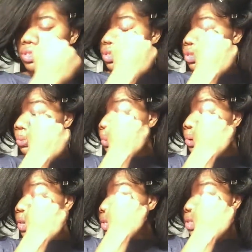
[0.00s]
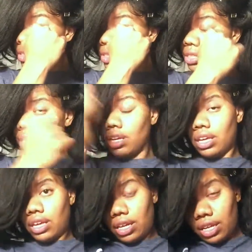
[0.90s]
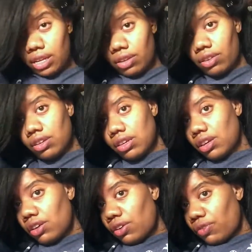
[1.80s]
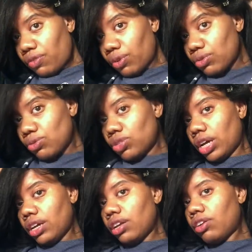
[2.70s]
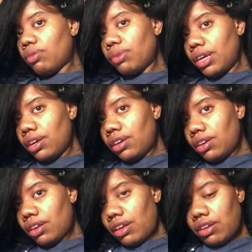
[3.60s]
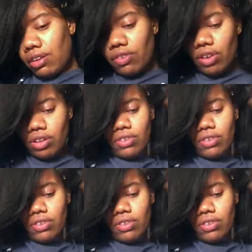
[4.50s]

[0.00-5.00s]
your support and folks who check in on me and all